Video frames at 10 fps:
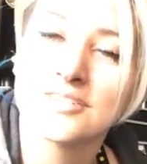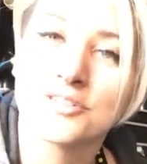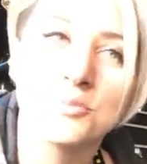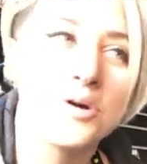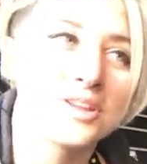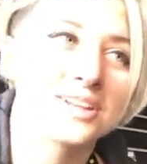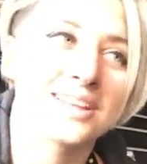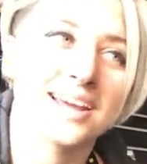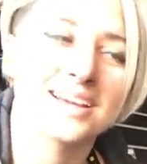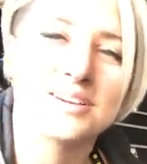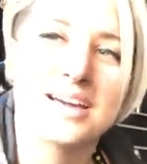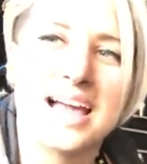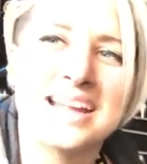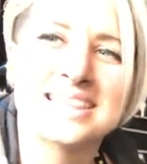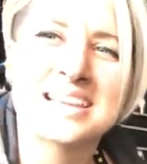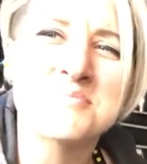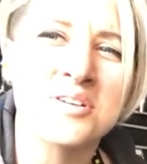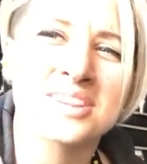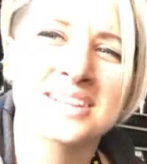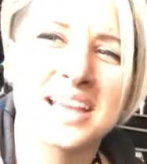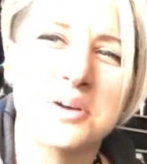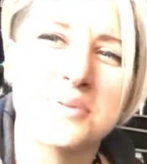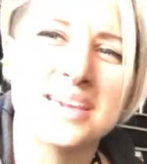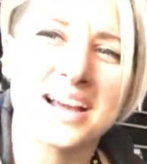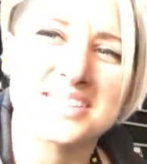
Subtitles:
for more than like anything more than like a week.